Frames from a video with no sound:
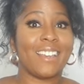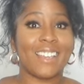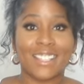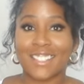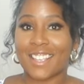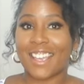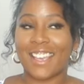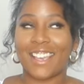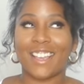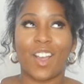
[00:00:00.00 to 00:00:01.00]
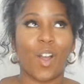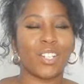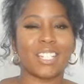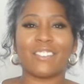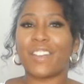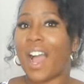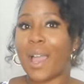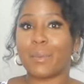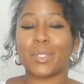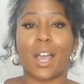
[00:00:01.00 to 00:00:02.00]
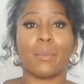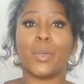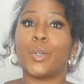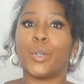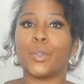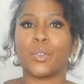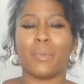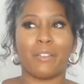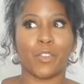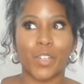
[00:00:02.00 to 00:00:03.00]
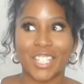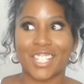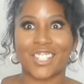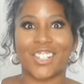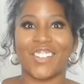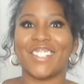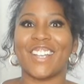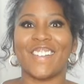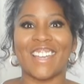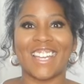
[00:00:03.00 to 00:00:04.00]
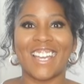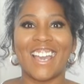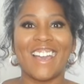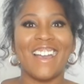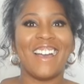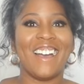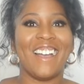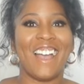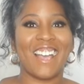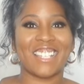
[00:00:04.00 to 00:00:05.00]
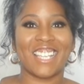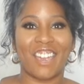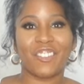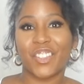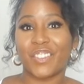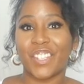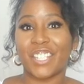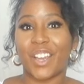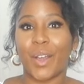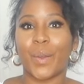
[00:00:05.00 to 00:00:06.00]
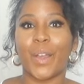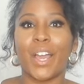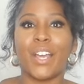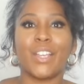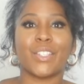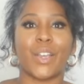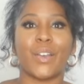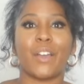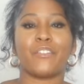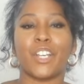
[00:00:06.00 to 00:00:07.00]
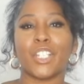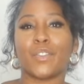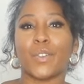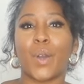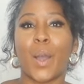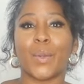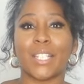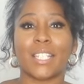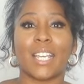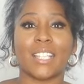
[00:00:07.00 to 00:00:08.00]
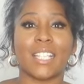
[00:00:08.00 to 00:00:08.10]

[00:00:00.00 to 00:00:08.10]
It's a holiday vibe type haul. My voice is slowly going as I get through the video. So first of all, I want to say